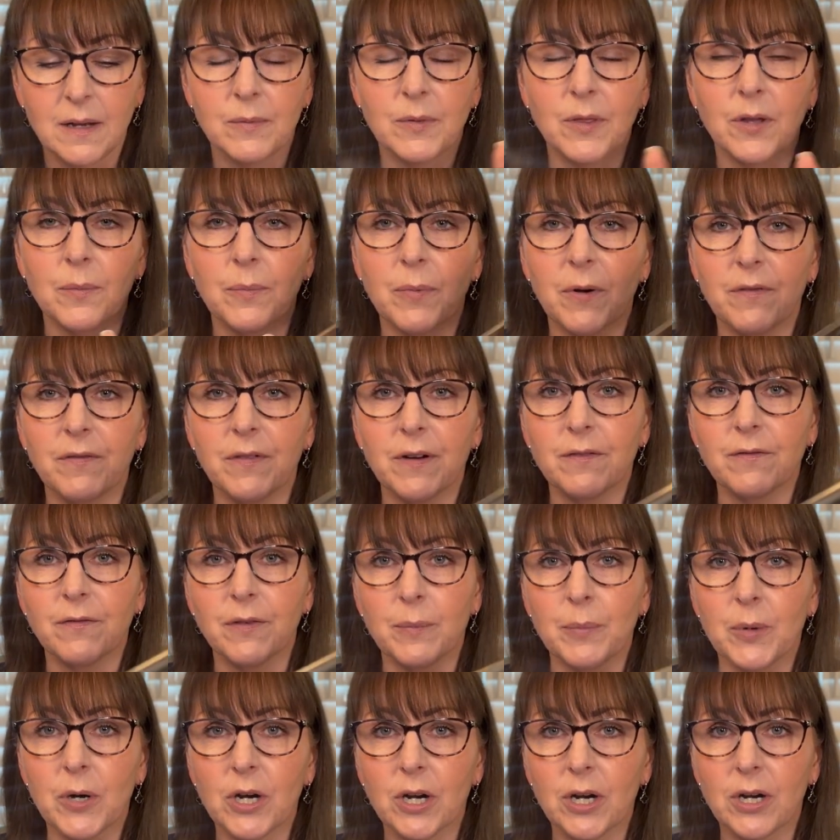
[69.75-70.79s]
They're perfect for
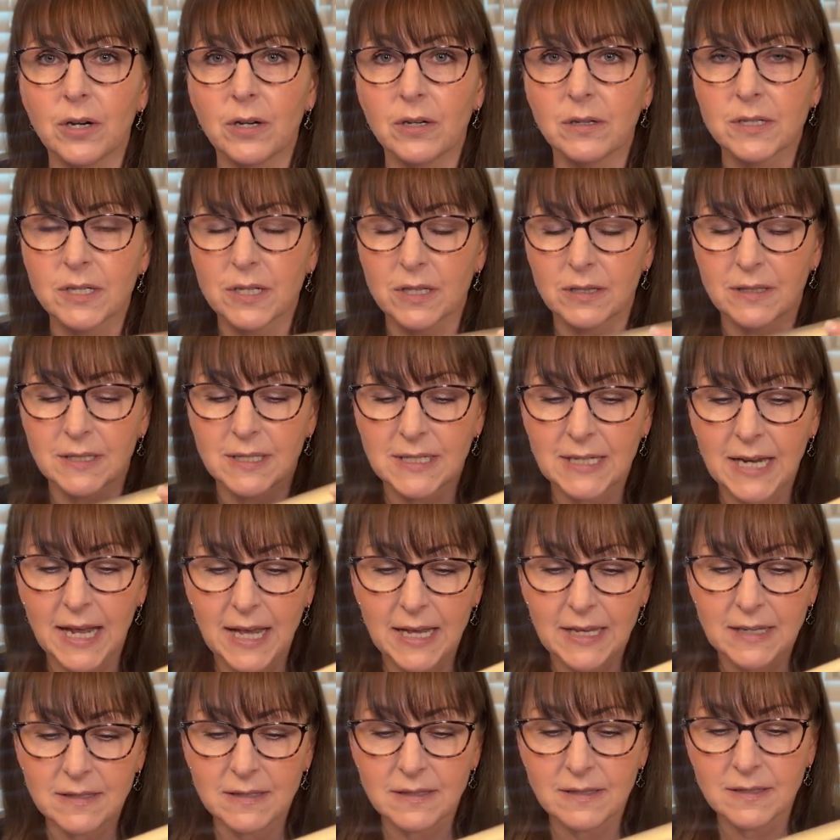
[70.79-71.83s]
burgers,
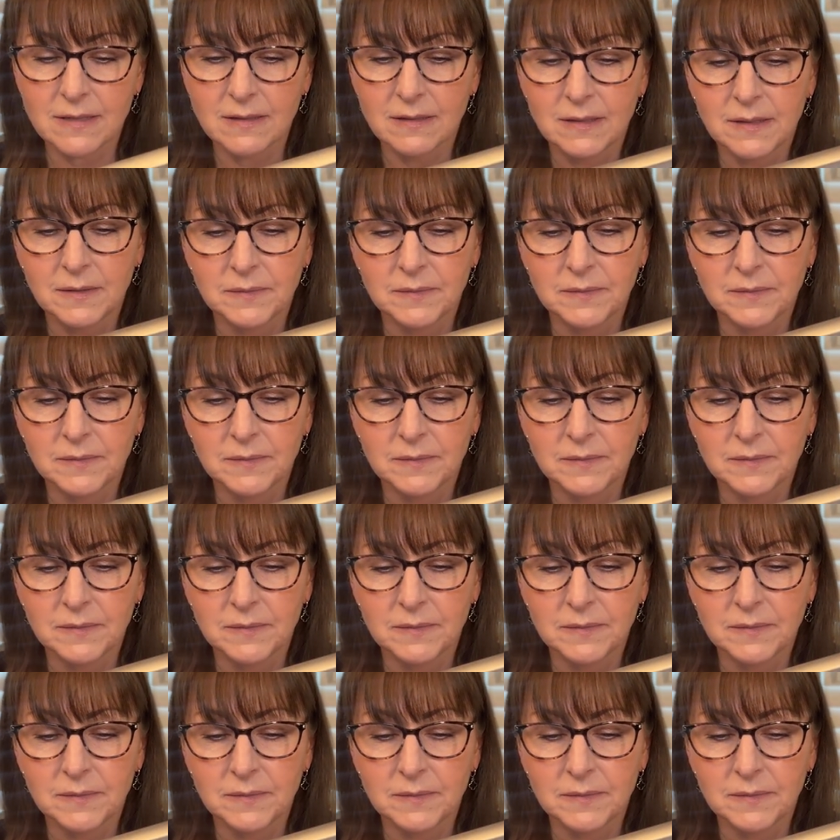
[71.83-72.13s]
steaks,